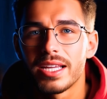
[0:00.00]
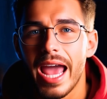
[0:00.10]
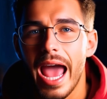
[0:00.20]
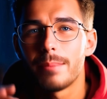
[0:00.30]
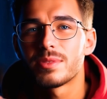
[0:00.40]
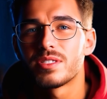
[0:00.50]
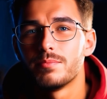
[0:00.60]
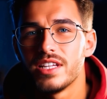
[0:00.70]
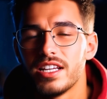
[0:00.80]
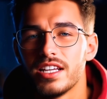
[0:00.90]
apps
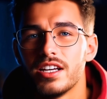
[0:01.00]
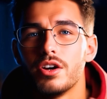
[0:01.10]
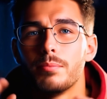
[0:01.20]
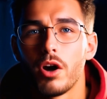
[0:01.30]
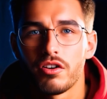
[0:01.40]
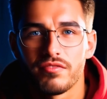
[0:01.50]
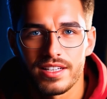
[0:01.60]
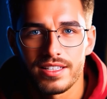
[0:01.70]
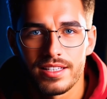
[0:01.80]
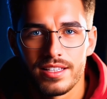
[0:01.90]
updated?
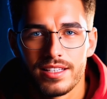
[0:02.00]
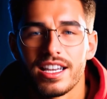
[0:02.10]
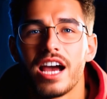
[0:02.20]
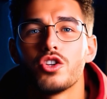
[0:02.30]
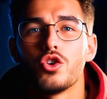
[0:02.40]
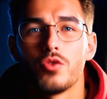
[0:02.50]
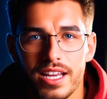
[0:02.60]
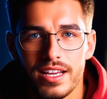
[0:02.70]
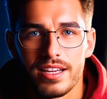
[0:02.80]
Perfect. Now you're ready.